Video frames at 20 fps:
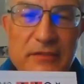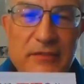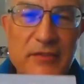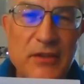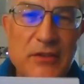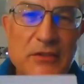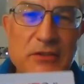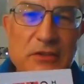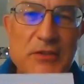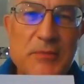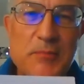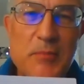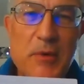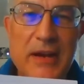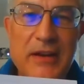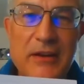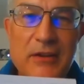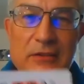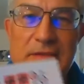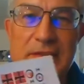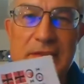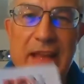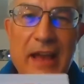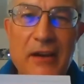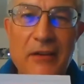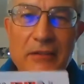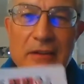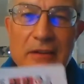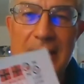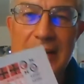of Future sprayed on
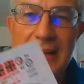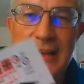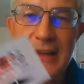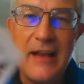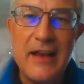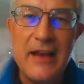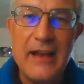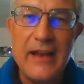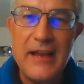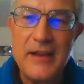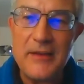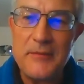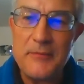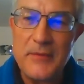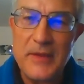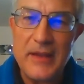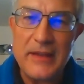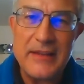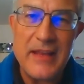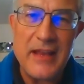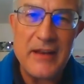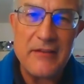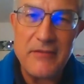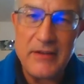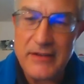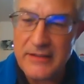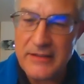now, and they're